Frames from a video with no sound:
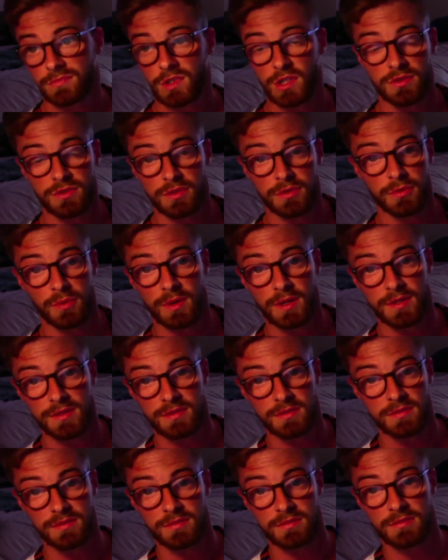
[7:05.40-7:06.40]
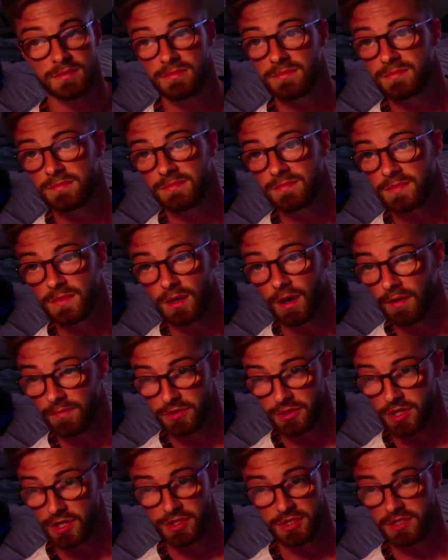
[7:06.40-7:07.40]
because otherwise the
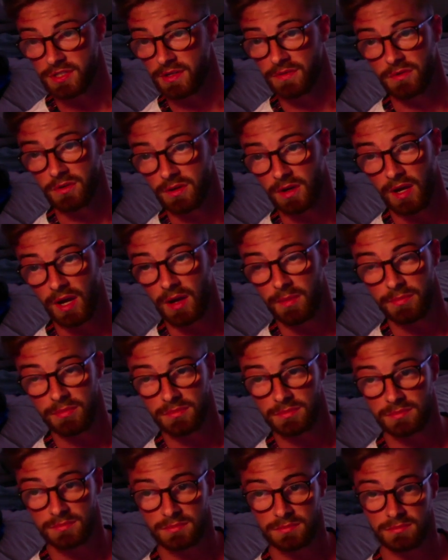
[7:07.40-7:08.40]
conversation's never going to happen